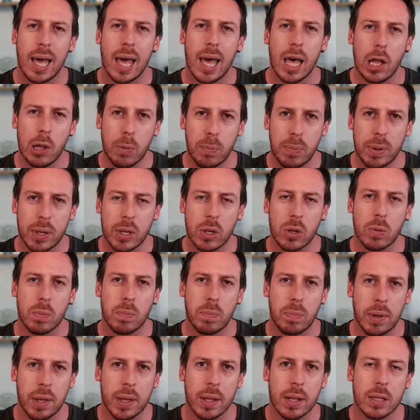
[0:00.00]
helping you
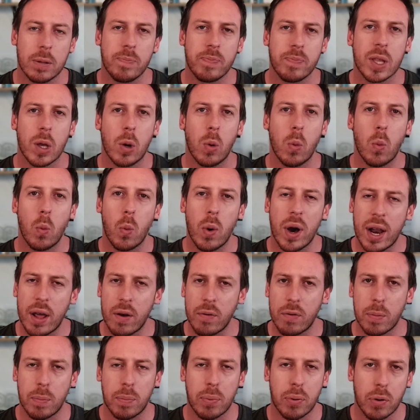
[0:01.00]
build
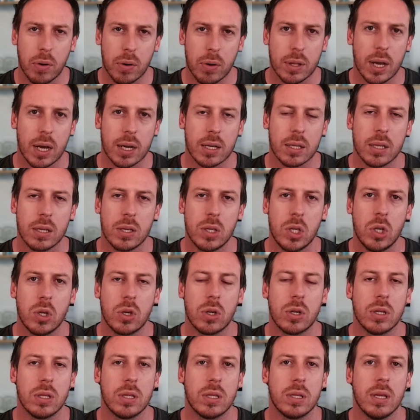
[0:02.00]
whatever product you
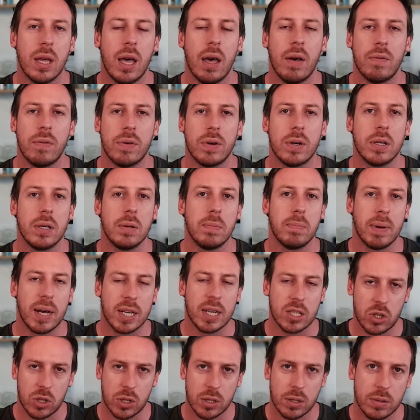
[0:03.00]
could ever
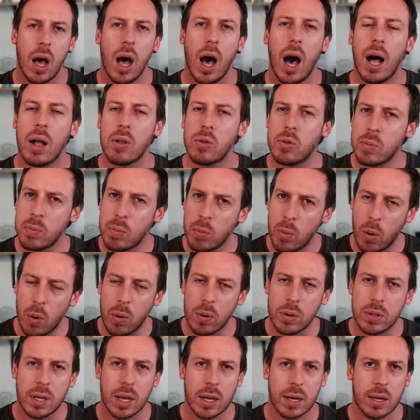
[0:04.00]
imagine. I'll do
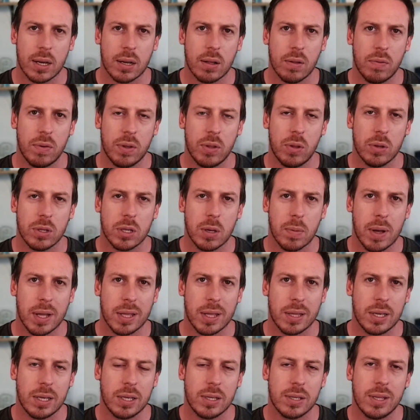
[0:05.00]
more technical videos about
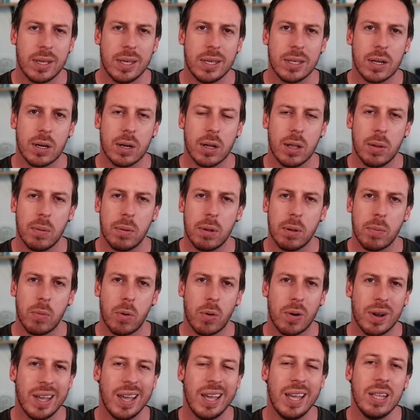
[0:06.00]
these. These are a little bit
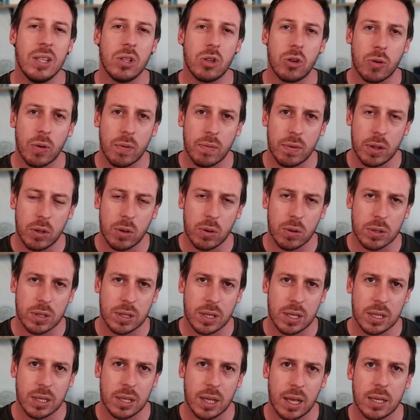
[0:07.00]
more intro videos
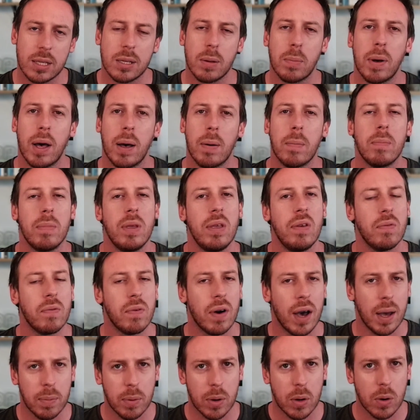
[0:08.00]
these days about me
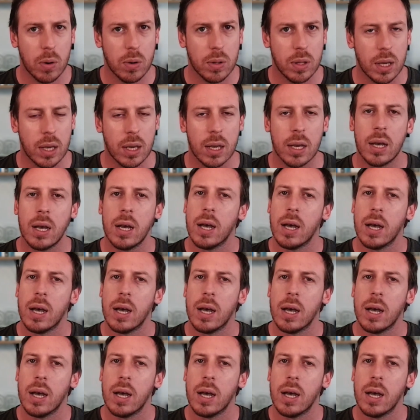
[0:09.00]
vibe coding.